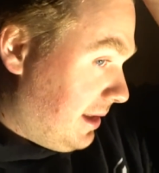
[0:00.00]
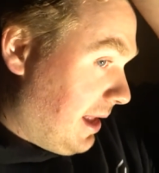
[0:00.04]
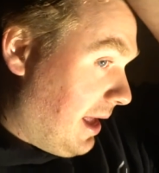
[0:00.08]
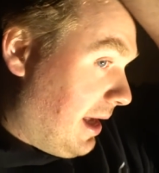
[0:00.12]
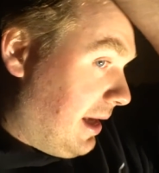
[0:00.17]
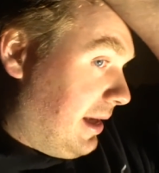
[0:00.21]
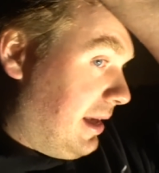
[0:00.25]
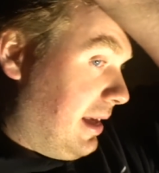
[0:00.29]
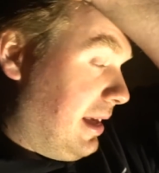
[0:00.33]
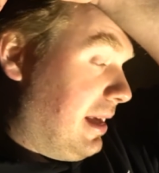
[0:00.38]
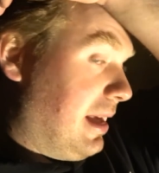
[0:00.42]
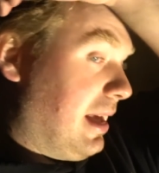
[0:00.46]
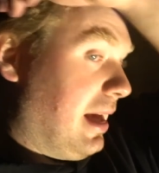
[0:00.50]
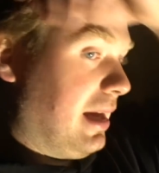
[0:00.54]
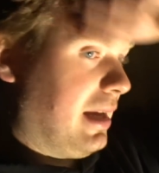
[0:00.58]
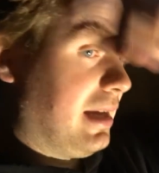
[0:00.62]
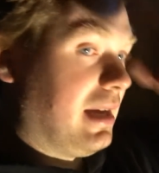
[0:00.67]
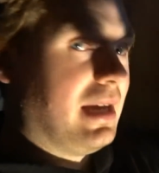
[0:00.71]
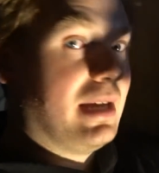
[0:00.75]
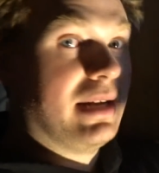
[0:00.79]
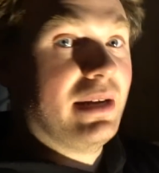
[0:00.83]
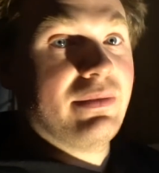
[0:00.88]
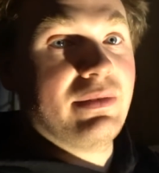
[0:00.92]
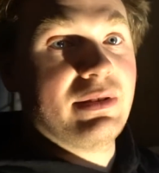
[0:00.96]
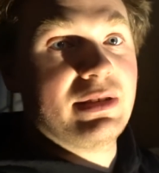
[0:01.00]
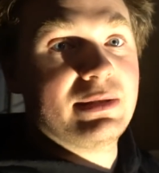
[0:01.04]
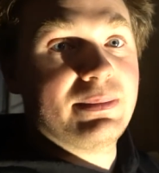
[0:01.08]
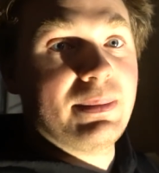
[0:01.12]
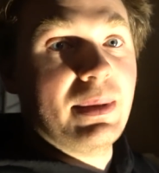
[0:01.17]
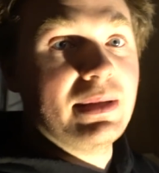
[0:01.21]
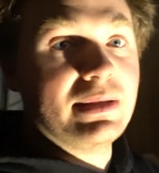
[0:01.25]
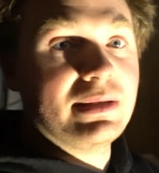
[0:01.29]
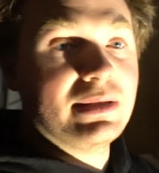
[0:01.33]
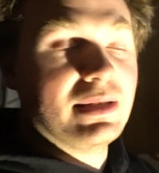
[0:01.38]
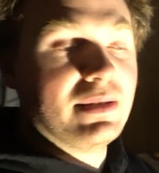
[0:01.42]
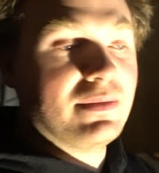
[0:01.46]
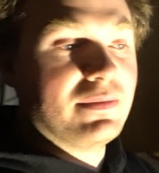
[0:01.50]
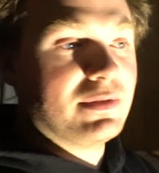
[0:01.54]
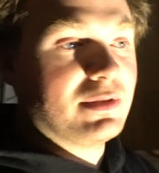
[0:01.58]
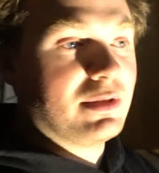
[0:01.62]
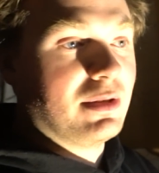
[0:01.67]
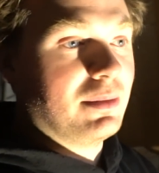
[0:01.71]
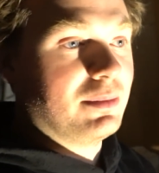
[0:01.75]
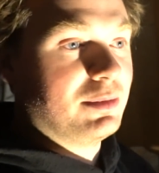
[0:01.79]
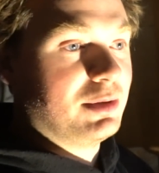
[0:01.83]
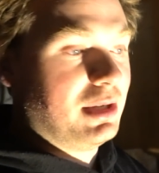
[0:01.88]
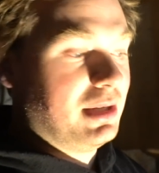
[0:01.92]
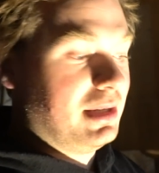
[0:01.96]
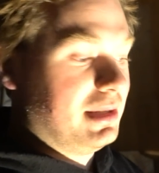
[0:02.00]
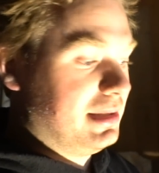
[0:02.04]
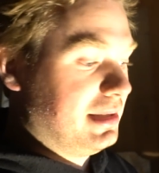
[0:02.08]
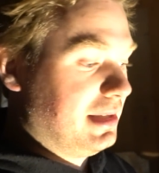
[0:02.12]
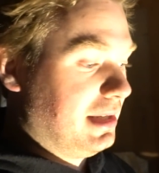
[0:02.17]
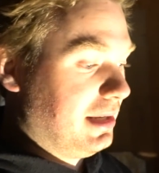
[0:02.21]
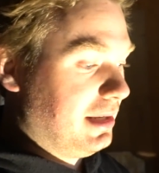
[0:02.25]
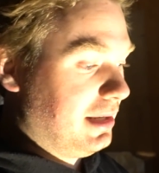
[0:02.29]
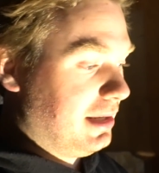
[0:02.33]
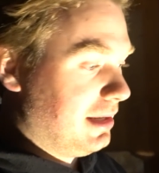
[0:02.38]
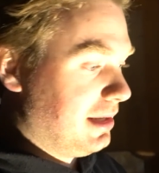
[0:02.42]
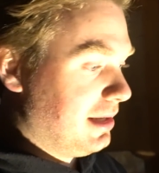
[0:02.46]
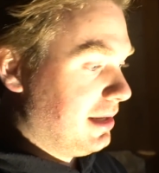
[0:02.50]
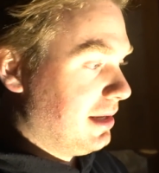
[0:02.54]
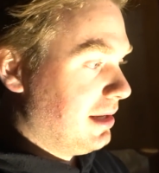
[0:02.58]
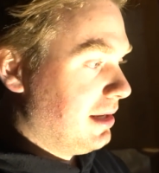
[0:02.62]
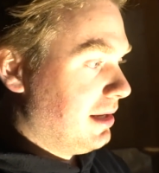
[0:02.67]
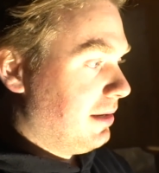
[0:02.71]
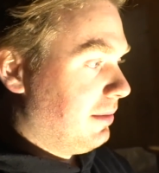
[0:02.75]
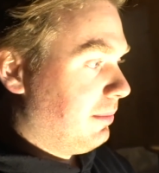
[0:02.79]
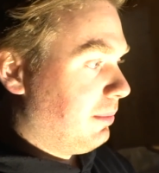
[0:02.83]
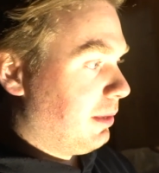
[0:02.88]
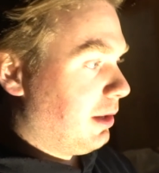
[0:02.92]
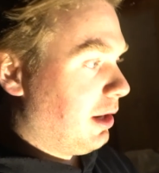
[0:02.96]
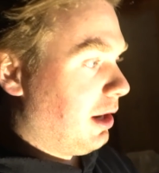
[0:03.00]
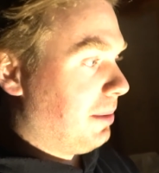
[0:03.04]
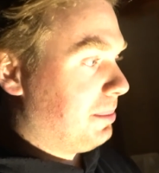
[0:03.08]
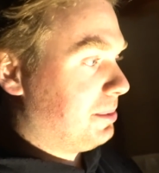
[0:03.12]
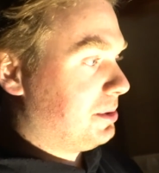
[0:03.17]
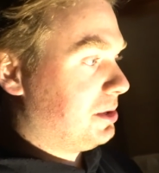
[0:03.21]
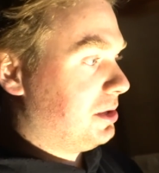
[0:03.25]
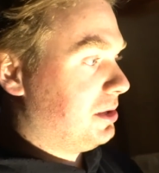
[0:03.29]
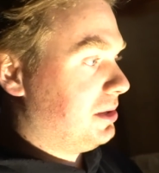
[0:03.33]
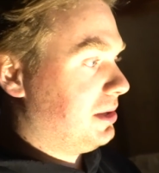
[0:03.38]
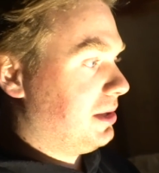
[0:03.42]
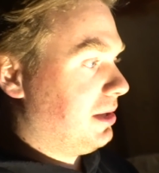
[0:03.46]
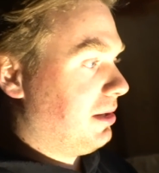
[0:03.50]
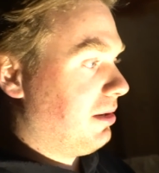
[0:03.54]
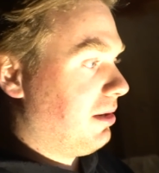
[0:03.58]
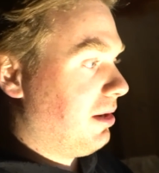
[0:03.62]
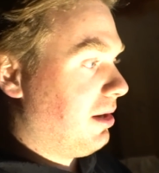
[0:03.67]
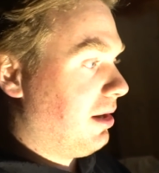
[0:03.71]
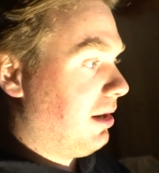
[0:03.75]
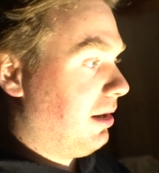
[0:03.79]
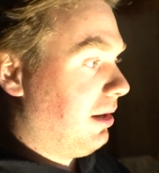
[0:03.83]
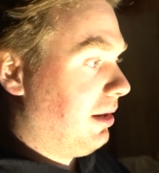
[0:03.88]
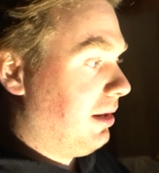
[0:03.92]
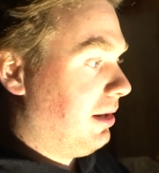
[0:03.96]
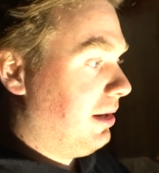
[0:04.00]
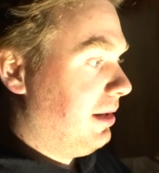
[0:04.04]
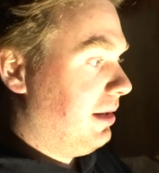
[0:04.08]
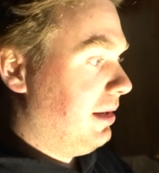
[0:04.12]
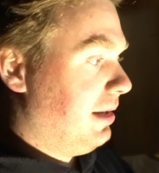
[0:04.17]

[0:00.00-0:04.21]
that can get kind of expensive, so I'm trying to see what options there are